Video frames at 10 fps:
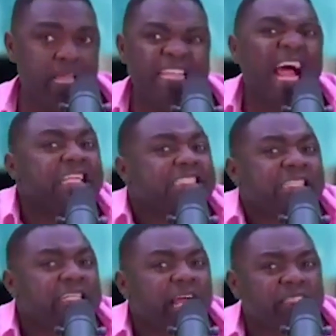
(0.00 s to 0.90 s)
Ya
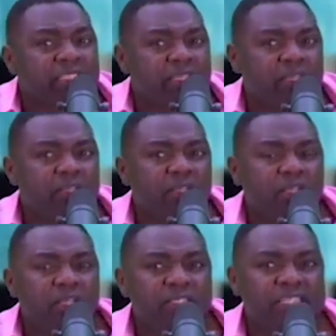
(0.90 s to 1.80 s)
antene na se
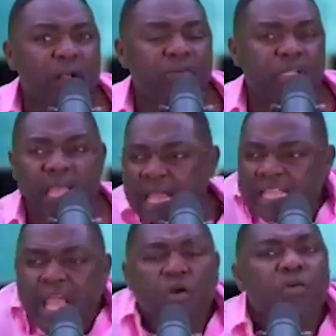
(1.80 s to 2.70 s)
sound.
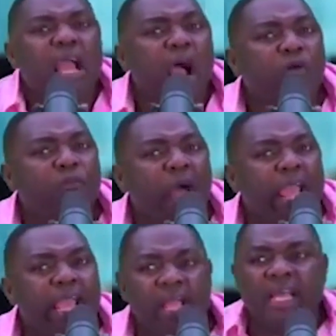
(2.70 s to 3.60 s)
Ye hu ka of
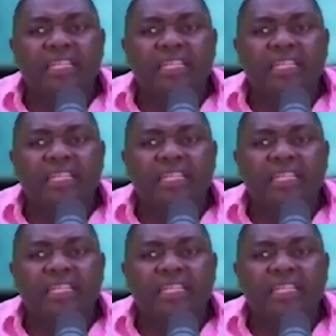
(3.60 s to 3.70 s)
fire.